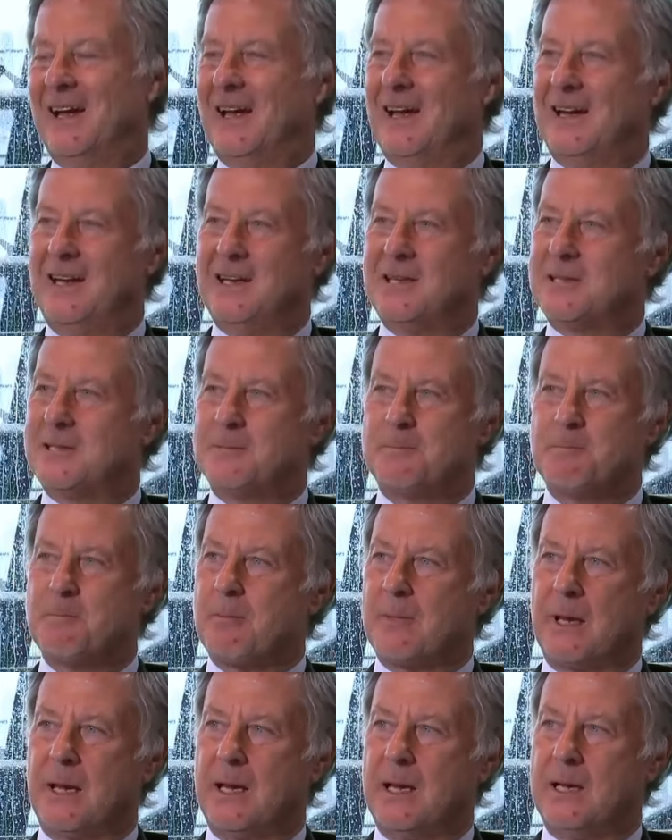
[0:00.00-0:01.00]
and it's
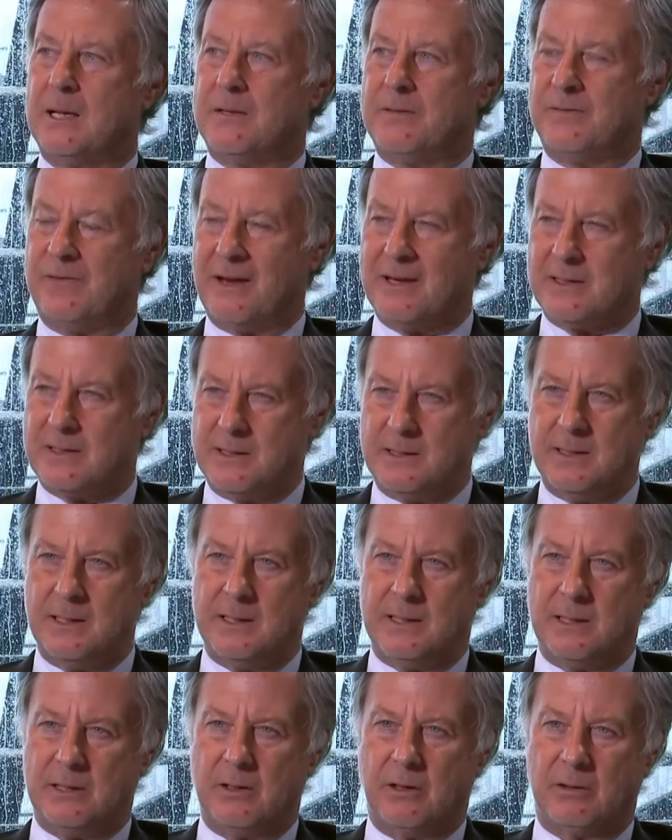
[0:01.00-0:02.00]
it's
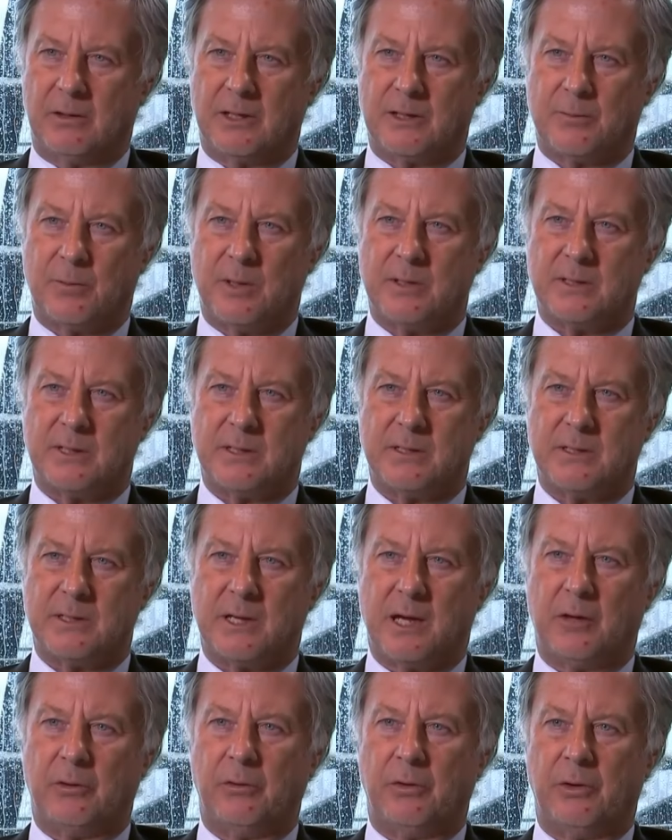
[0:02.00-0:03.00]
fascinating. Orient Express
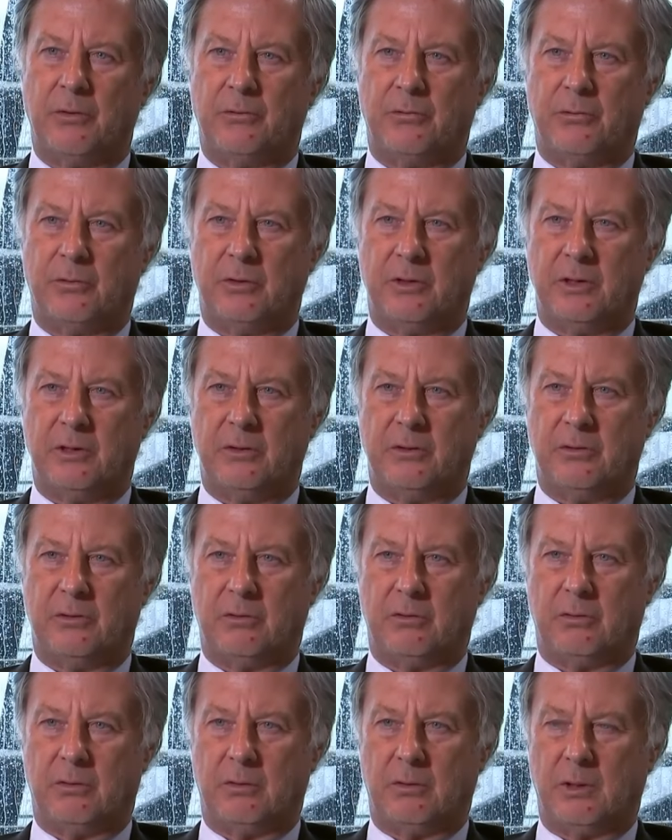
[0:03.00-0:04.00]
exists 140
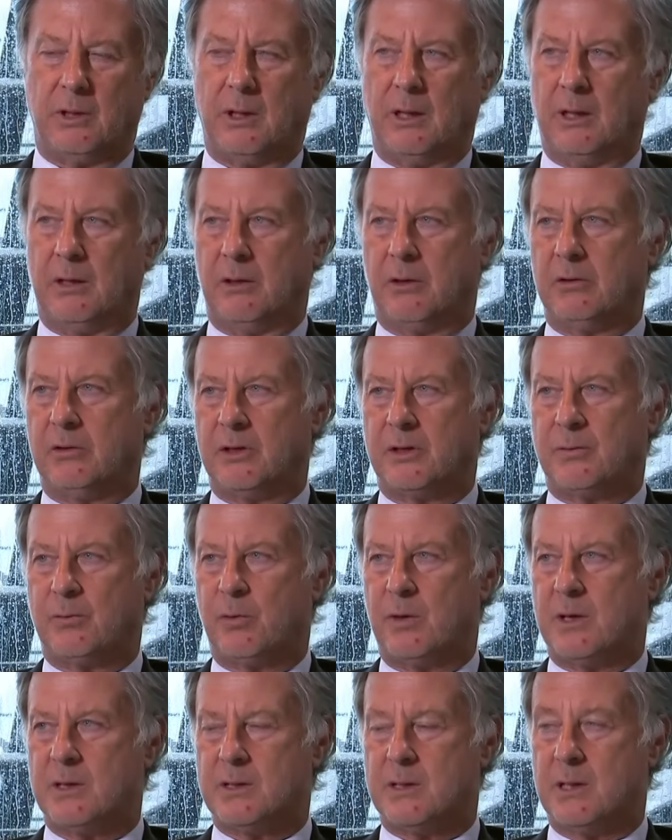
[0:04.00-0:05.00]
years old, and Orient
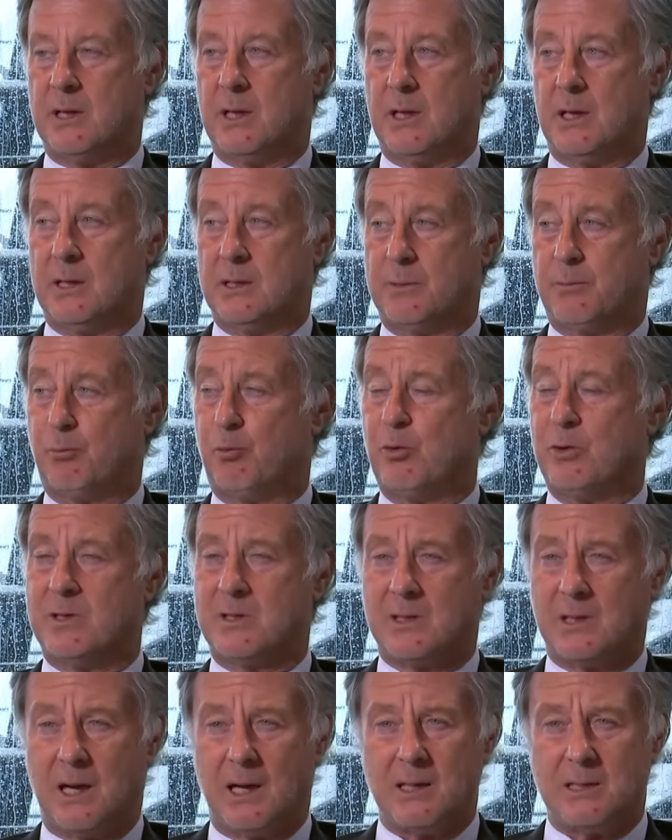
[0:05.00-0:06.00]
Express is
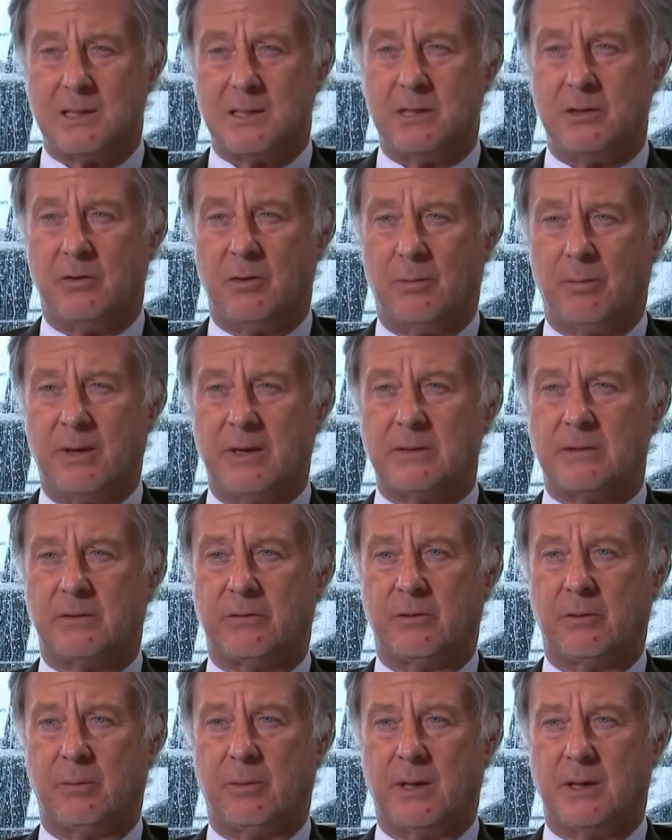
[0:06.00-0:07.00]
precisely the best
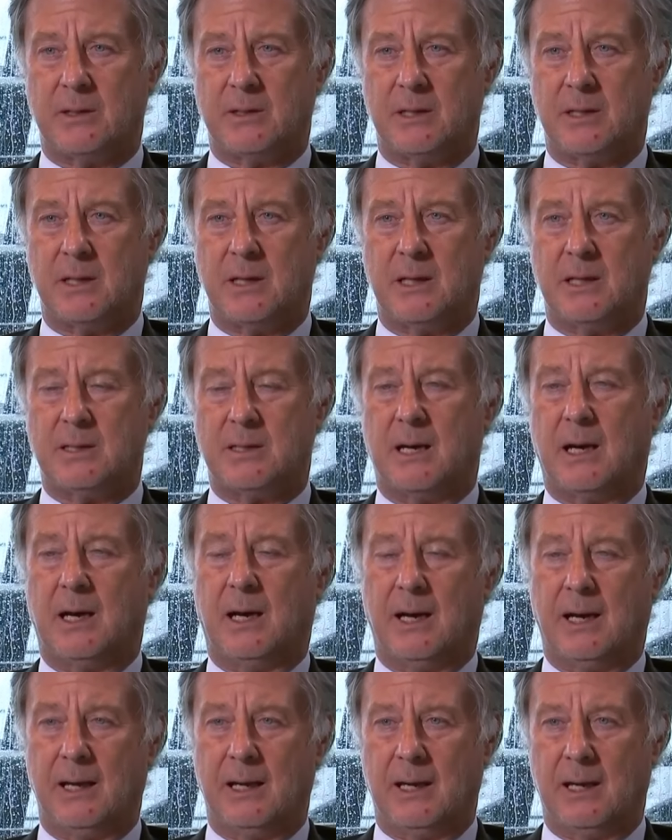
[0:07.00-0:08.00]
of the best. It is
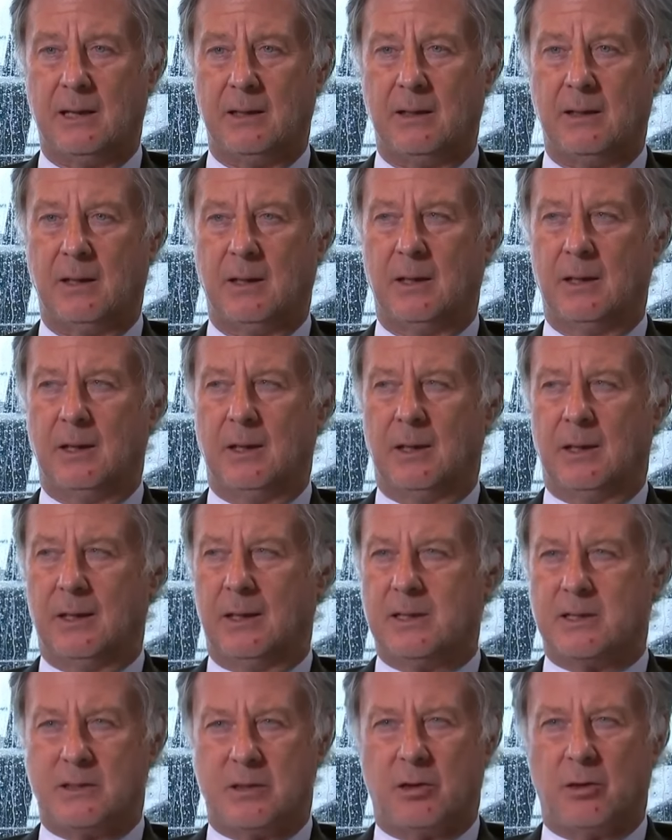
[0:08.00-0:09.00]
high end.
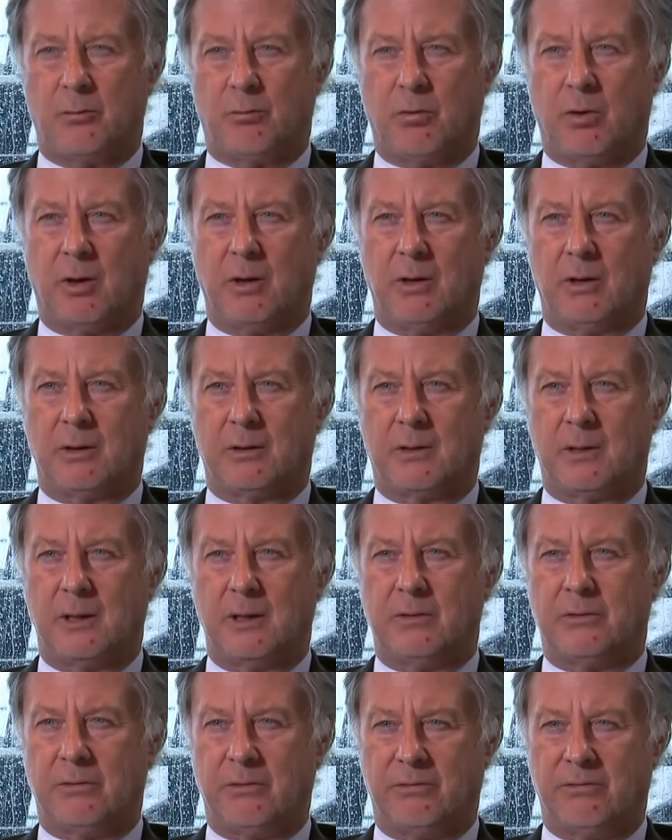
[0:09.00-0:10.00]
It's not a product,
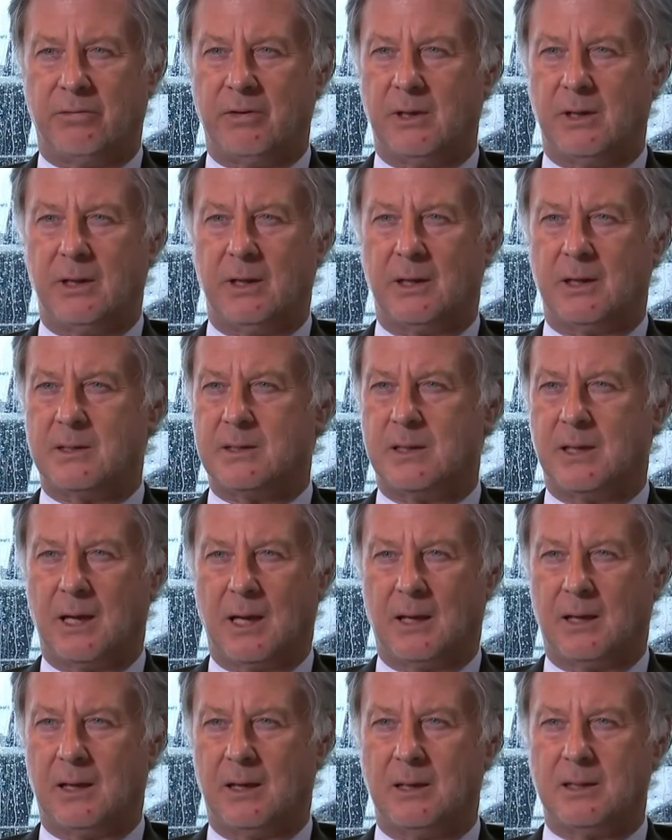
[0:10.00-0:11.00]
it's a feeling. It's
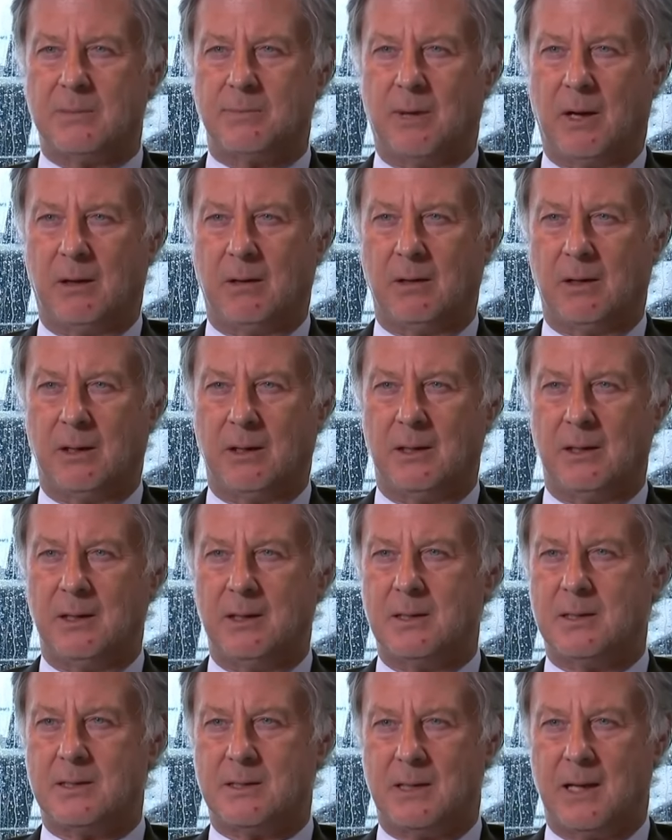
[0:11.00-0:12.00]
Guerlain, it's
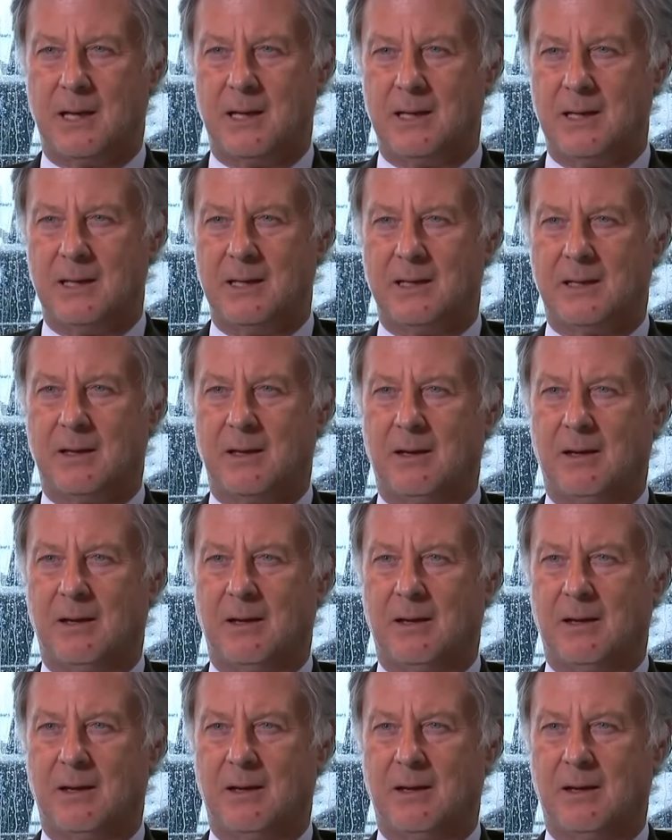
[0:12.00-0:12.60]
Mahogany, it's Lalique,